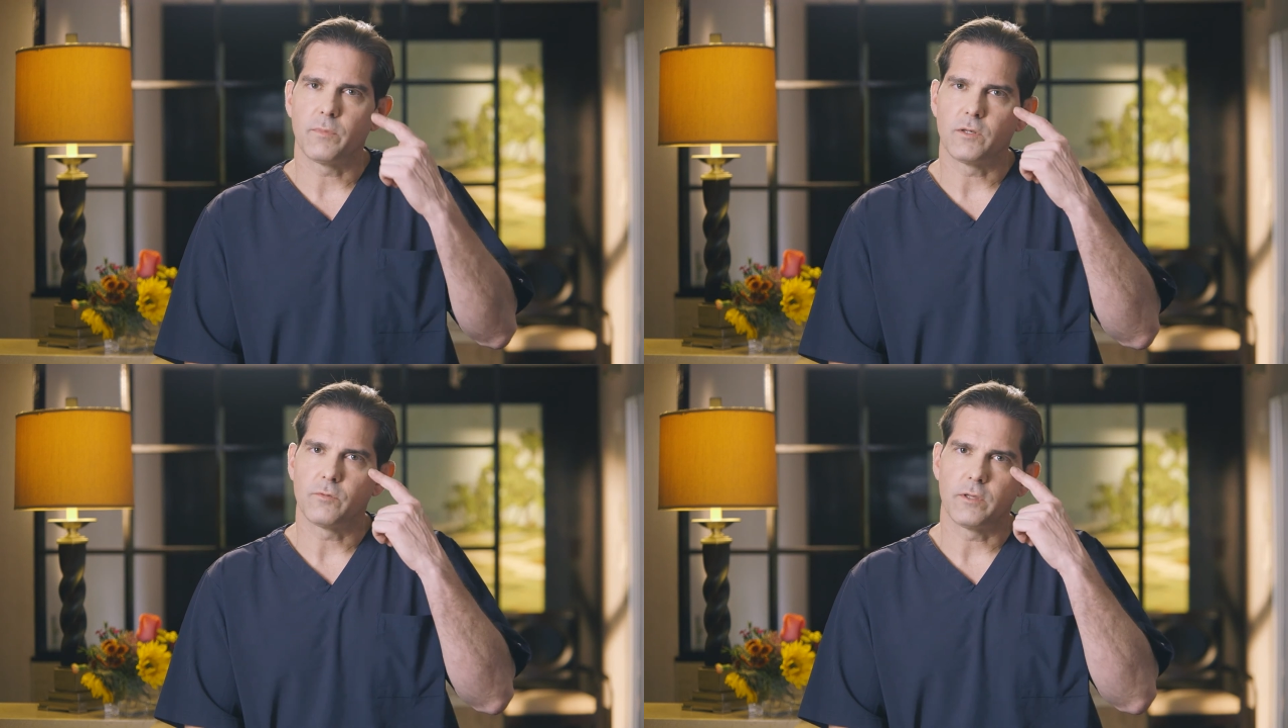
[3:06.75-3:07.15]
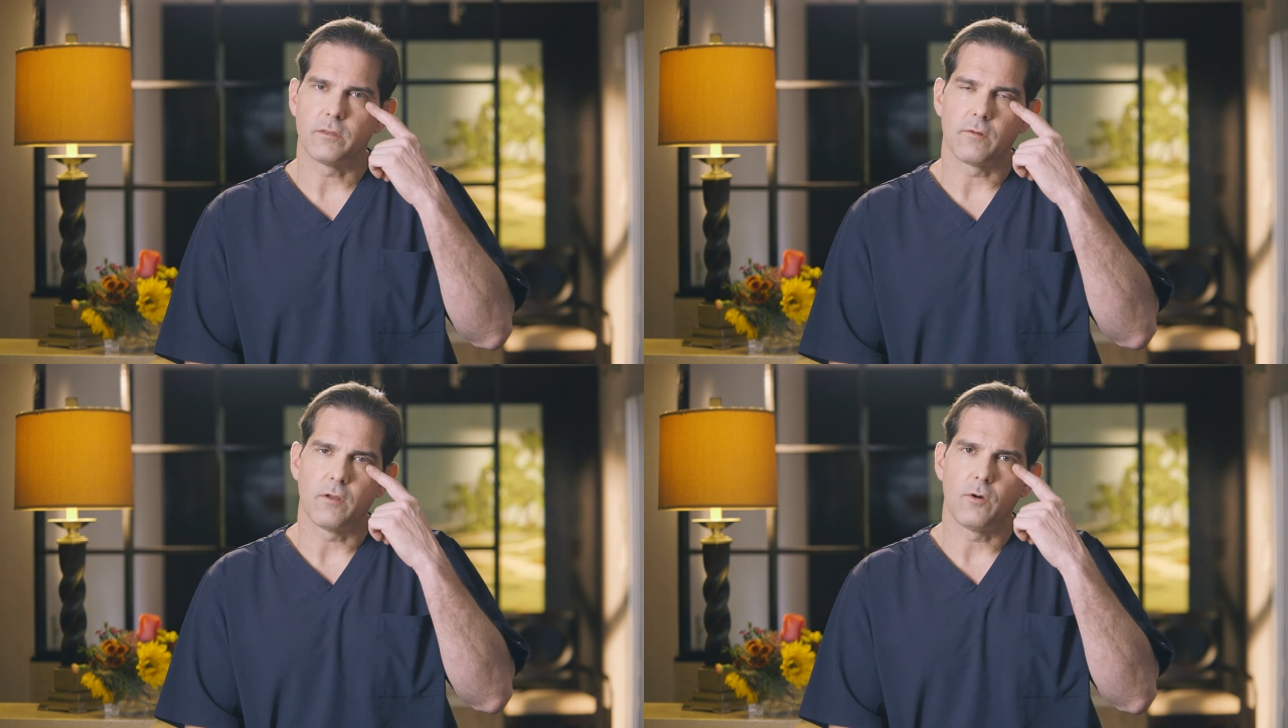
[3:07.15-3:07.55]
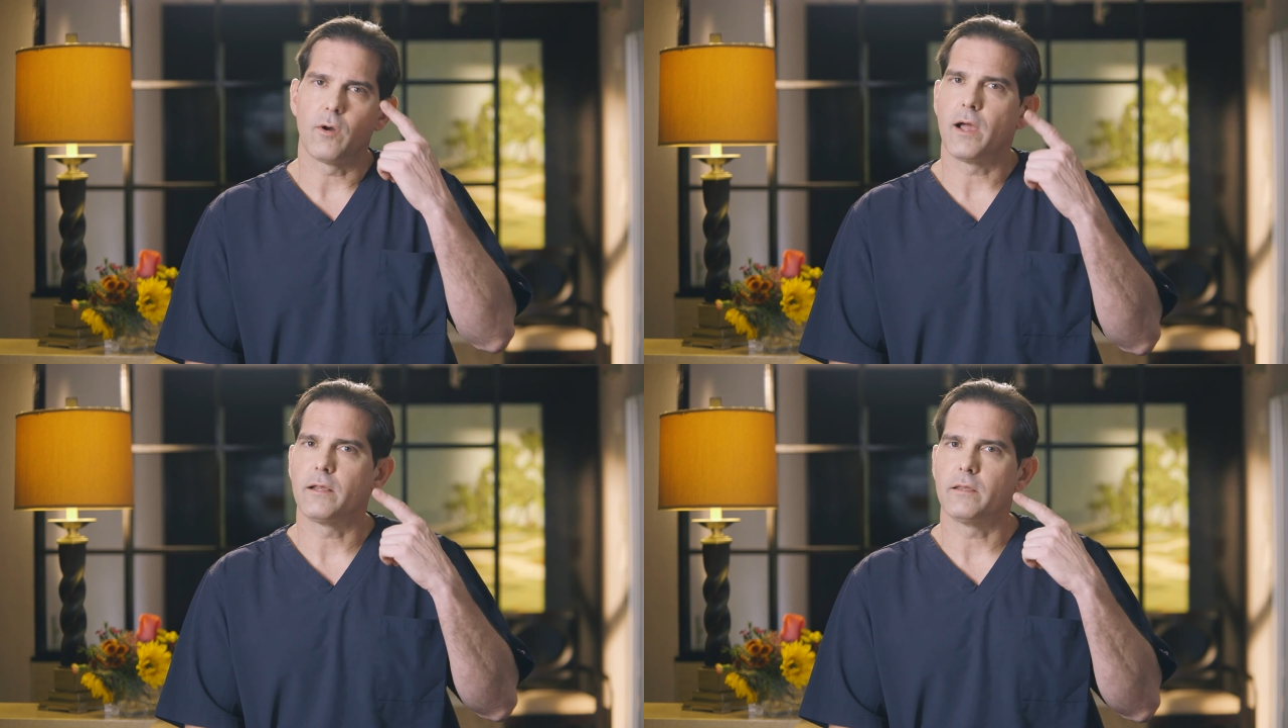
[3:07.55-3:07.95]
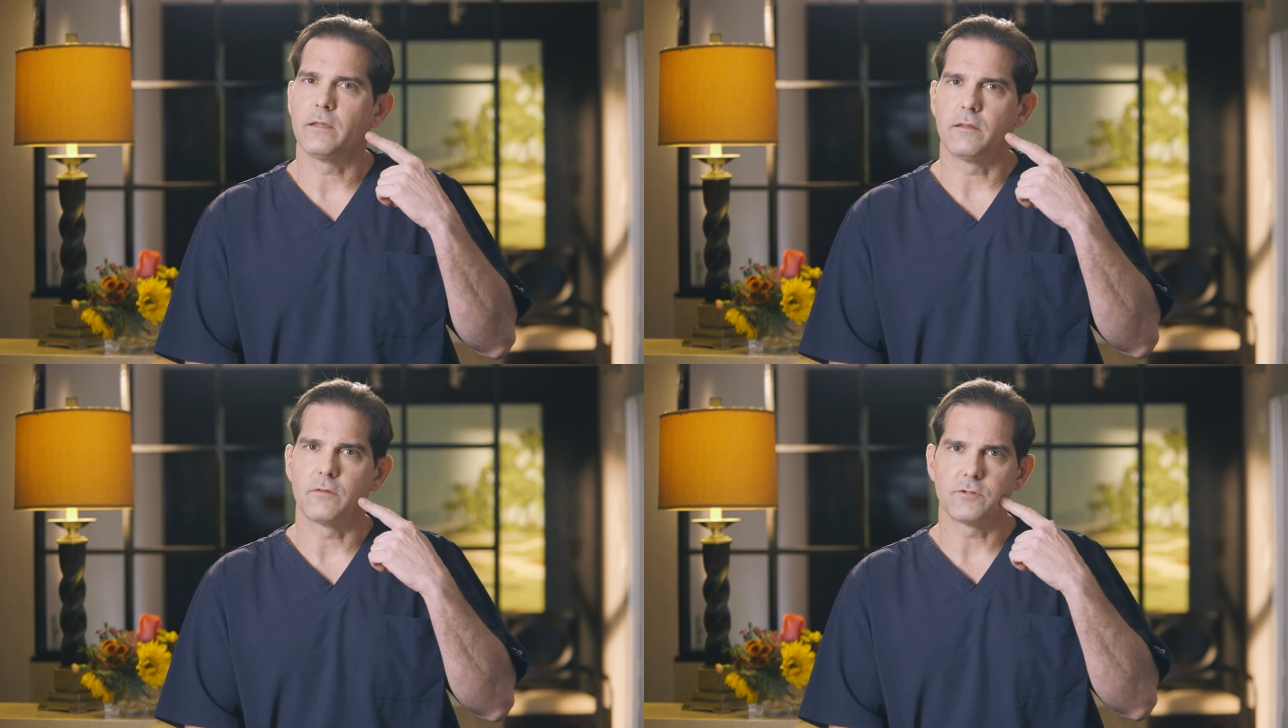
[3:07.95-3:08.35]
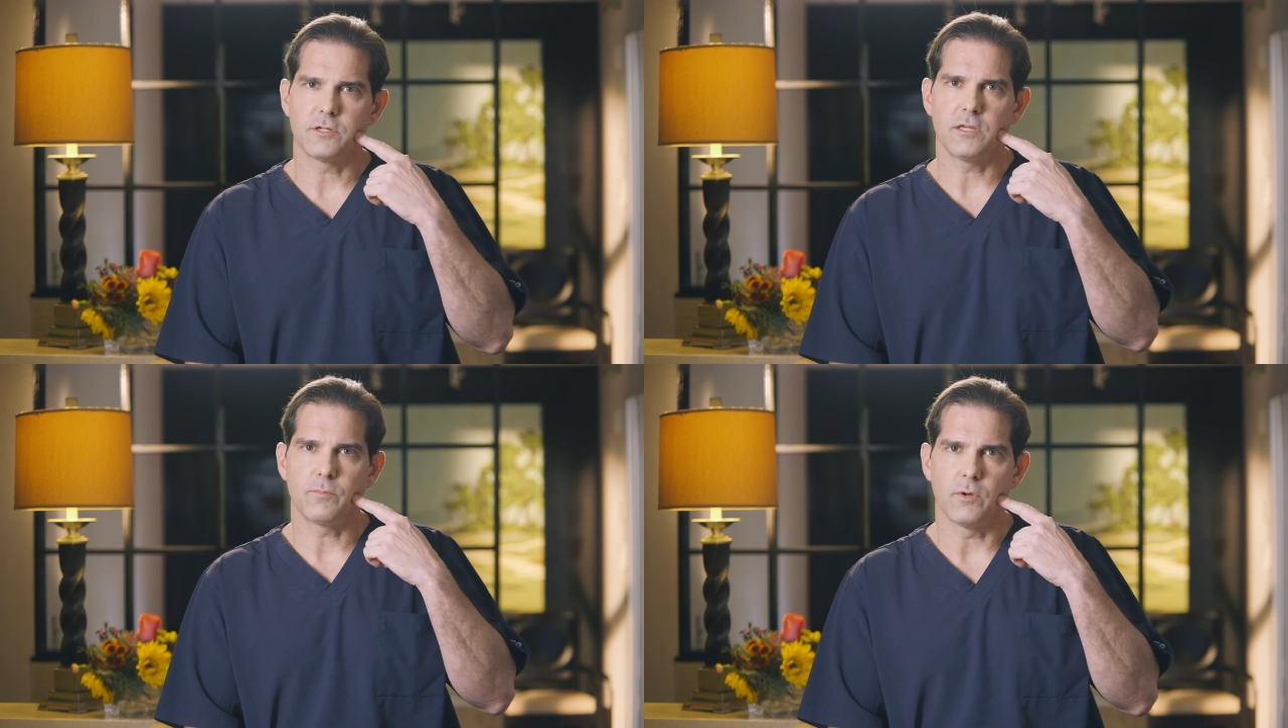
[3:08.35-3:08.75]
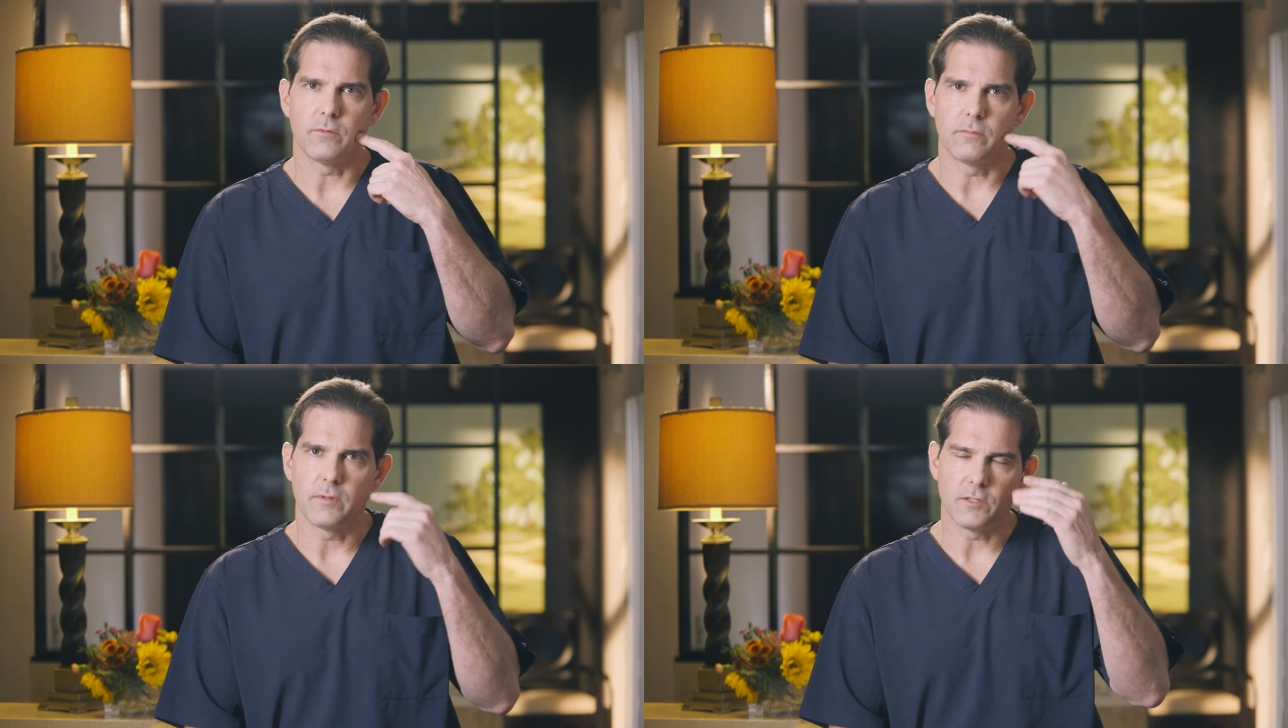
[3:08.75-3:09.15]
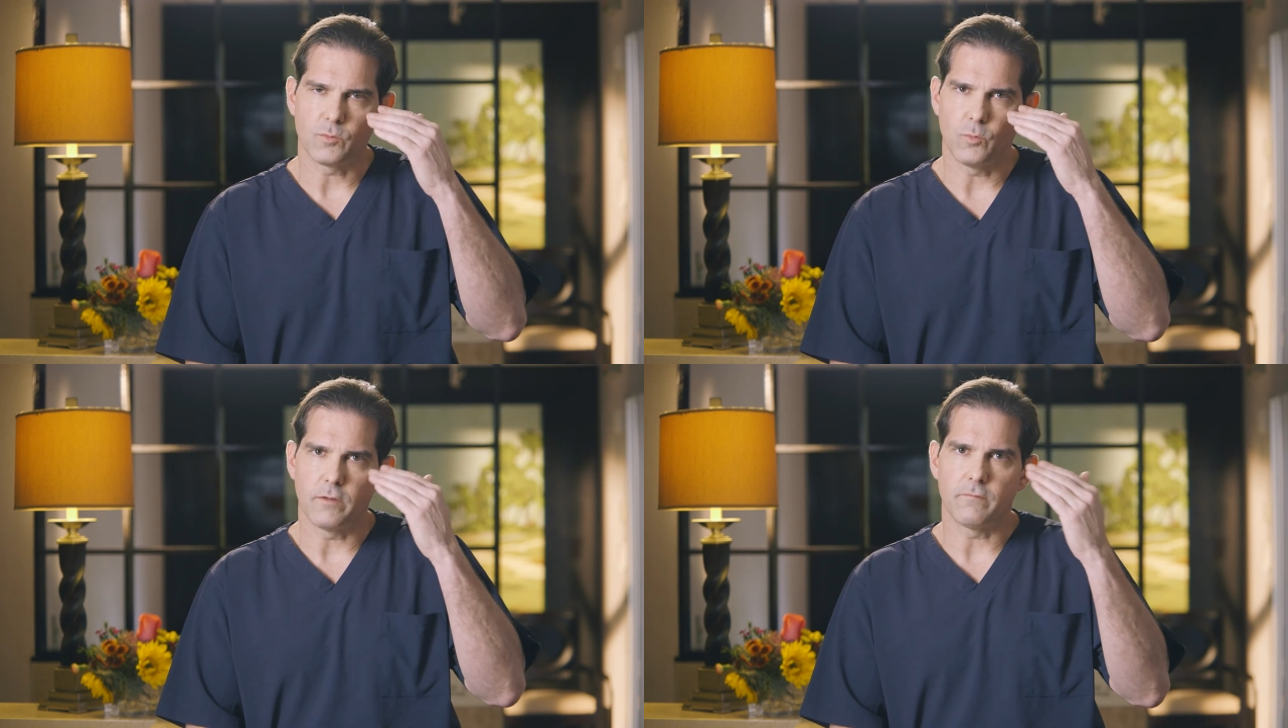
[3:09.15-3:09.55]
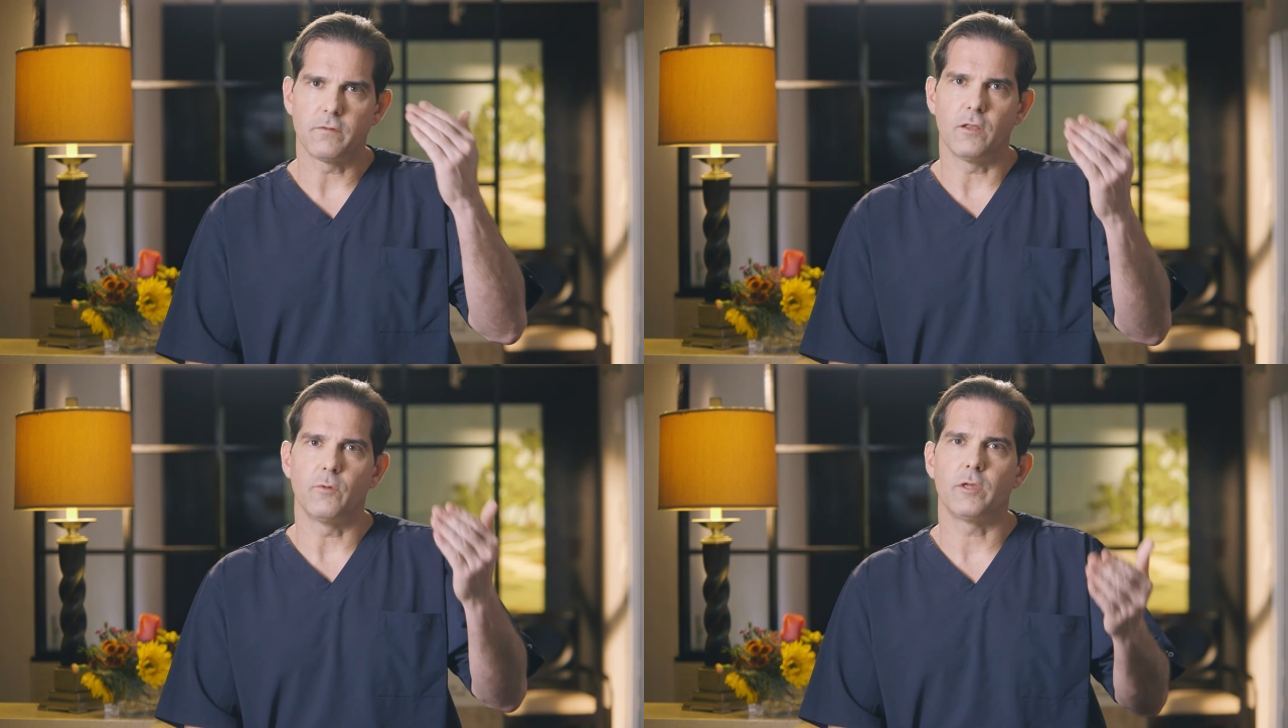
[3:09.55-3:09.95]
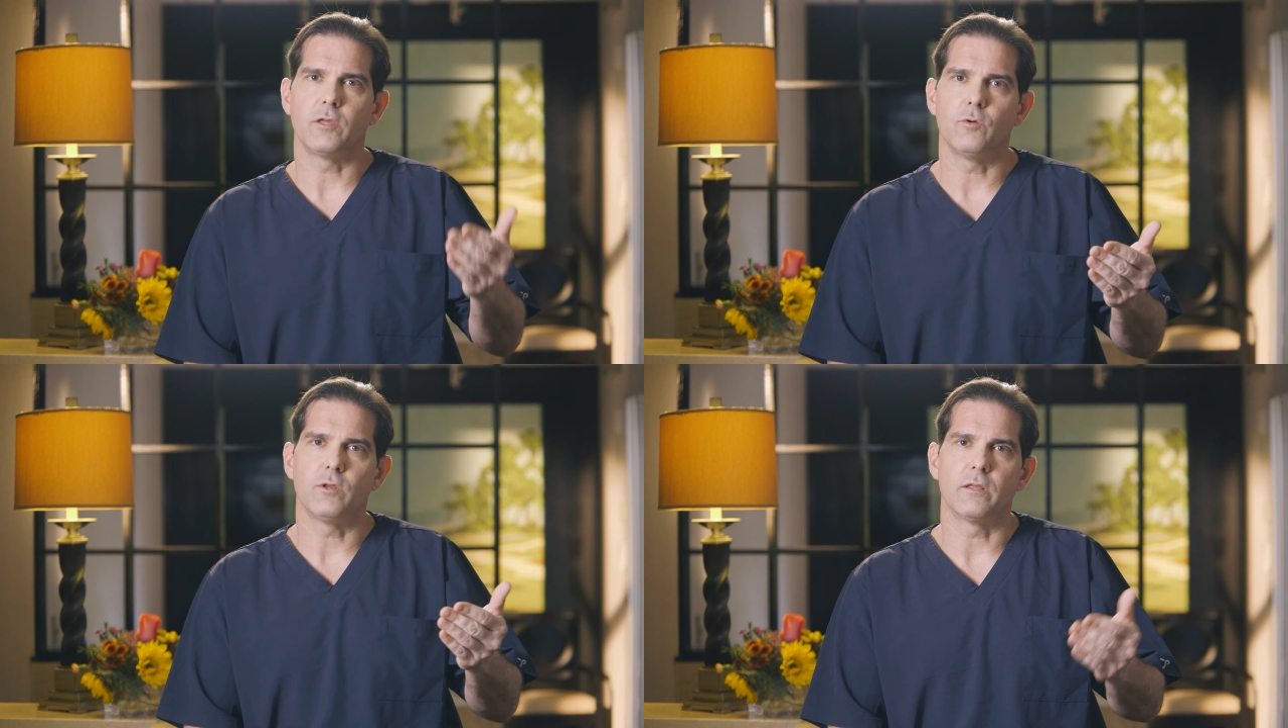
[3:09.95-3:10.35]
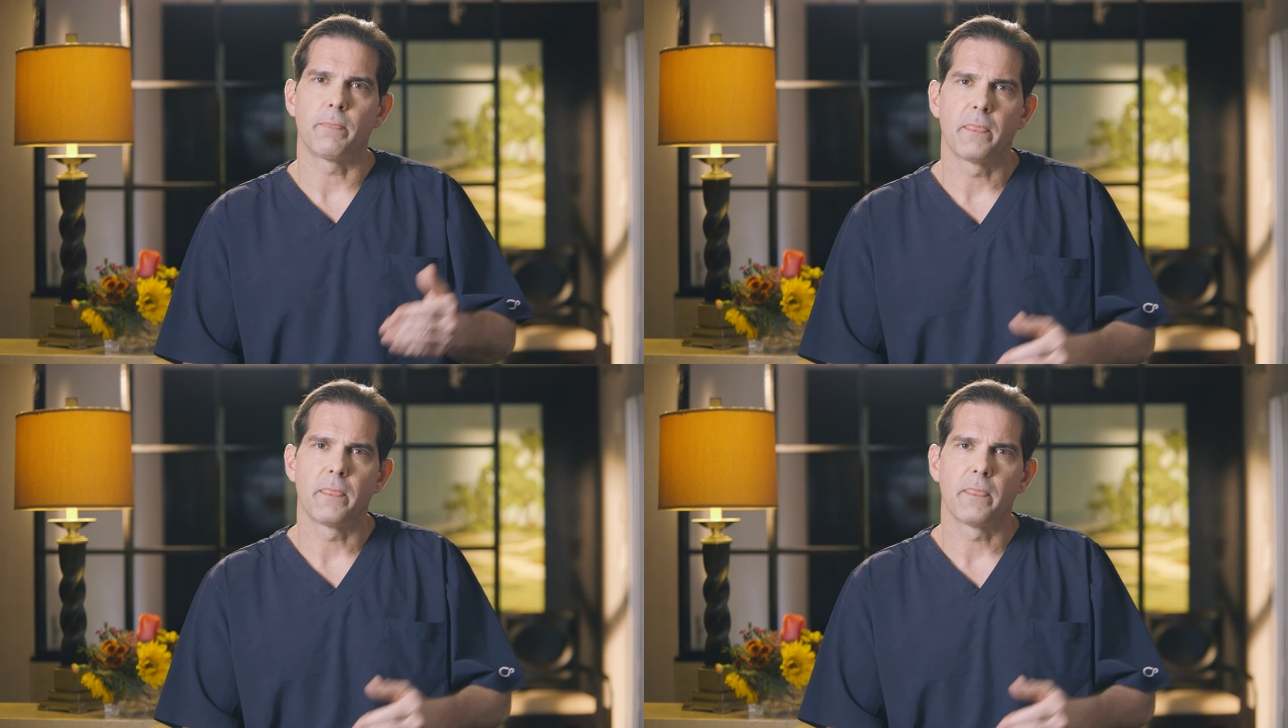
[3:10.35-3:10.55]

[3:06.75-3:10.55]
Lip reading: between their lower eyelid and their cheekbone. It's one flowing unit.